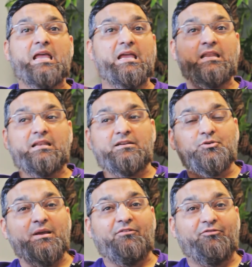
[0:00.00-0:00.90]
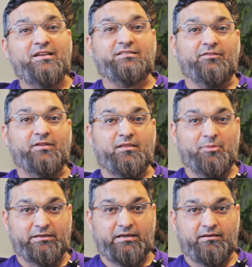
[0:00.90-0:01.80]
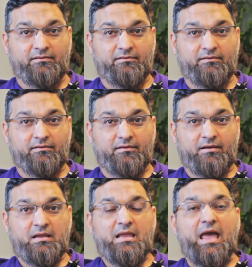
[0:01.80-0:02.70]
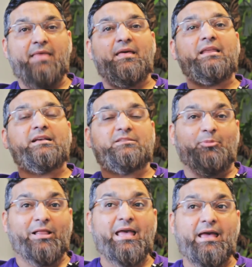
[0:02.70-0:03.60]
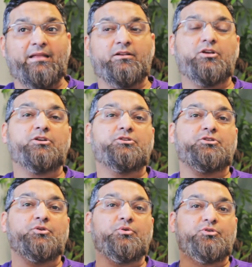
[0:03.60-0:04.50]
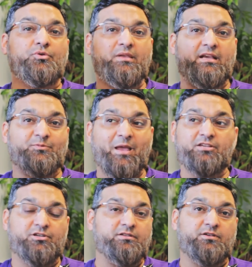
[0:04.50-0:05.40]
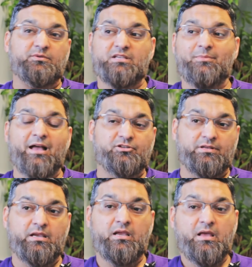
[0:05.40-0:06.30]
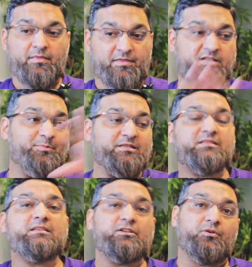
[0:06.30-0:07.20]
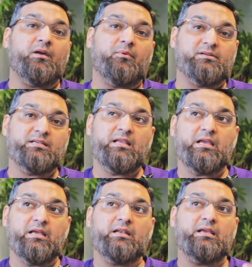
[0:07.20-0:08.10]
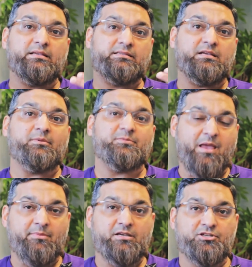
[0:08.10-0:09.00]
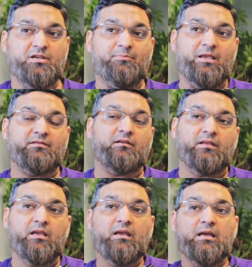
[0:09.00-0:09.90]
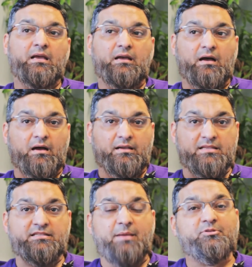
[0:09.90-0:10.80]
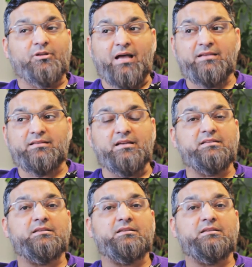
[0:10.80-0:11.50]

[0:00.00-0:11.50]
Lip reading: in doing a facelift on the building. And then he has a plan to do the expansion. So Seema actually, this business center that we're sitting in is Seema's baby. She basically conceptualized this